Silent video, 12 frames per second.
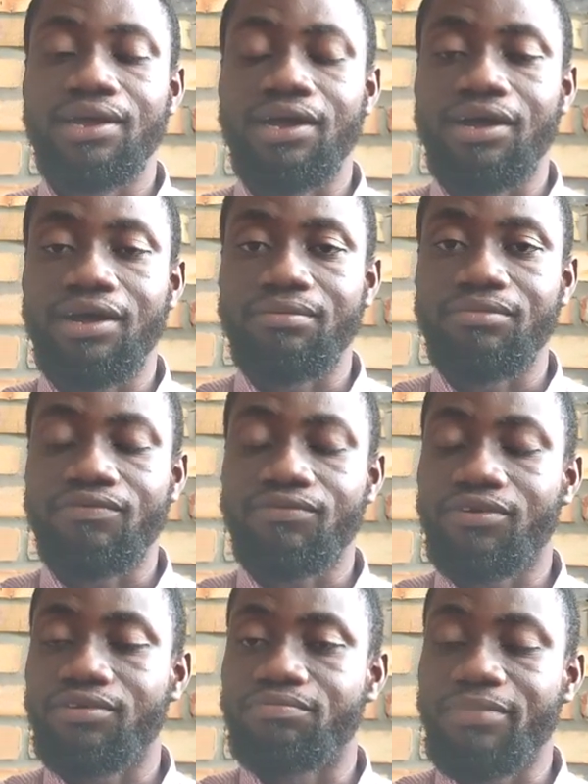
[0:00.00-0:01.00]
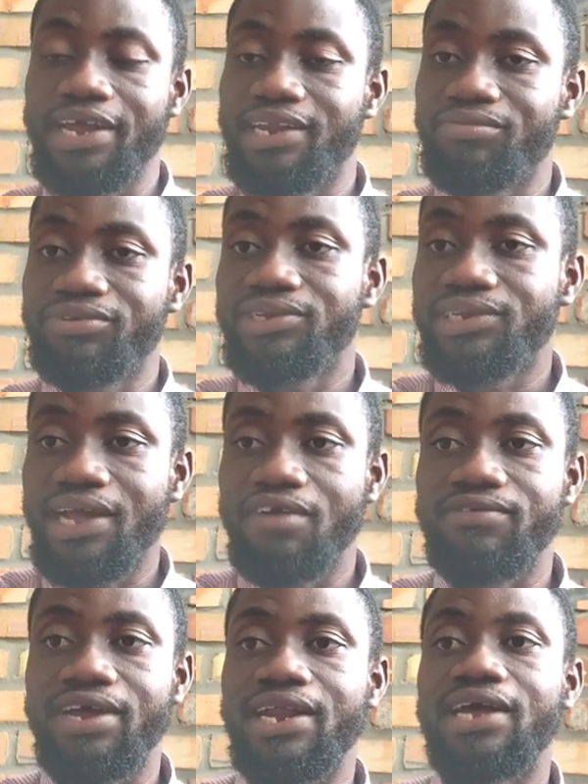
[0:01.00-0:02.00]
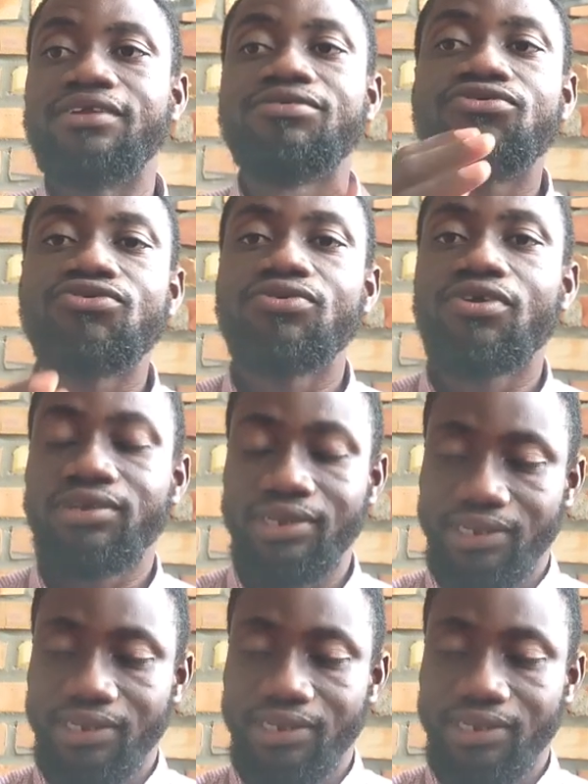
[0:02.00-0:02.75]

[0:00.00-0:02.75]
um, of course, by the British governor that do not